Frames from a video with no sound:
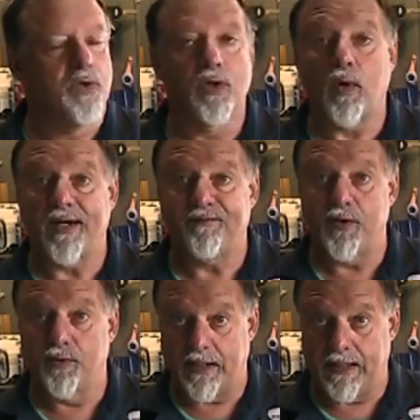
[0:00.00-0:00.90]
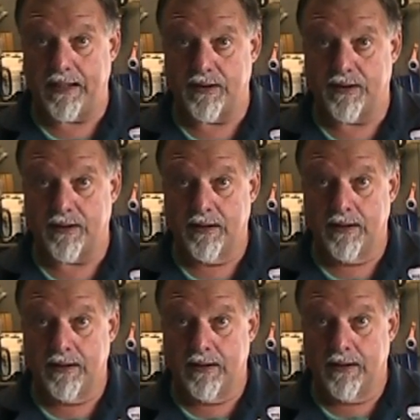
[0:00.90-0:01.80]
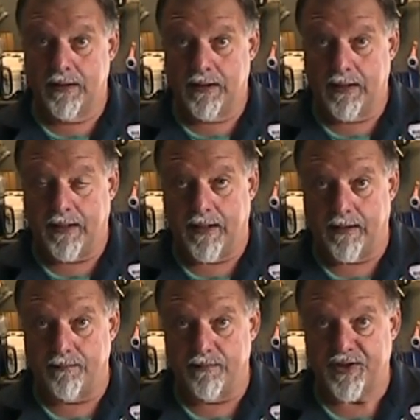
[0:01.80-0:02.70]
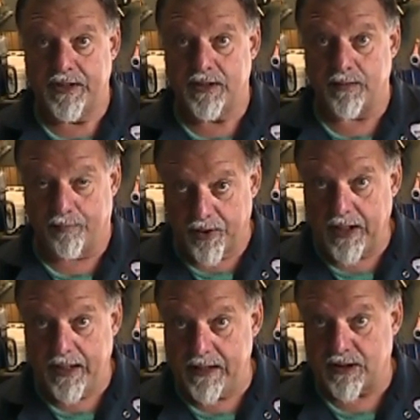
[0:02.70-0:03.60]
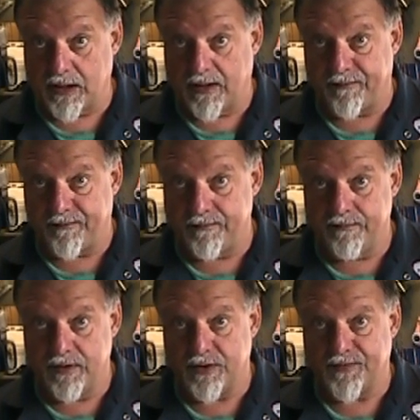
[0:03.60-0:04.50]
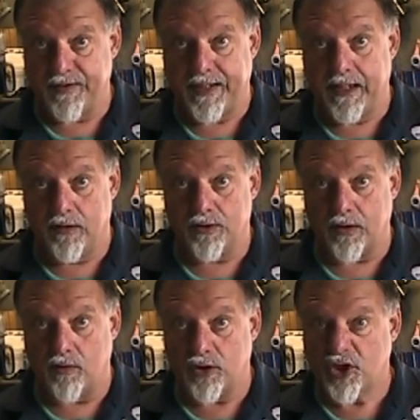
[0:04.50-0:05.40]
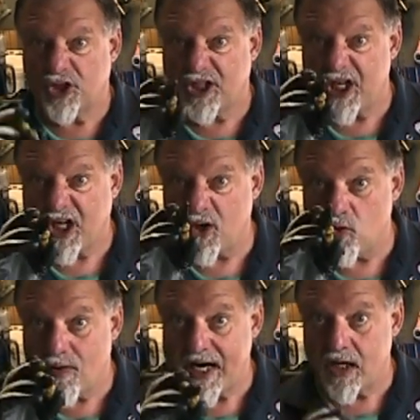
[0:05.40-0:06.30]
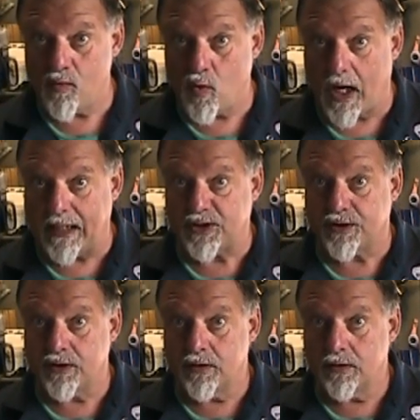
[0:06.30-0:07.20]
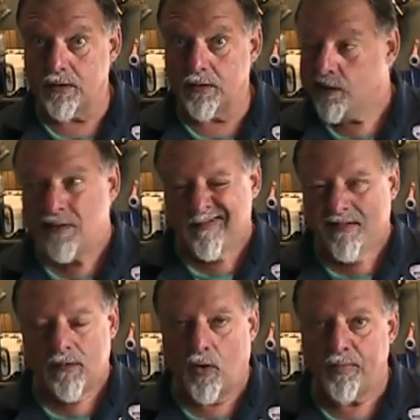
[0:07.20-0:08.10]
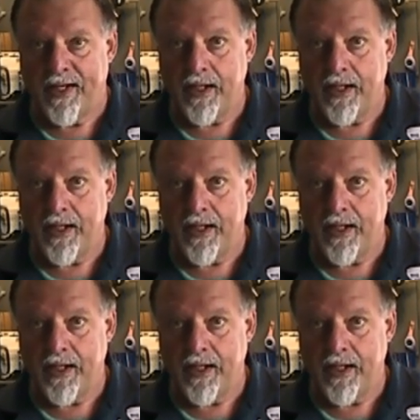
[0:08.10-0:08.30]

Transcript: doing quite a few things. Um, seeing some pretty neat stuff this video. So stick around and watch. Don't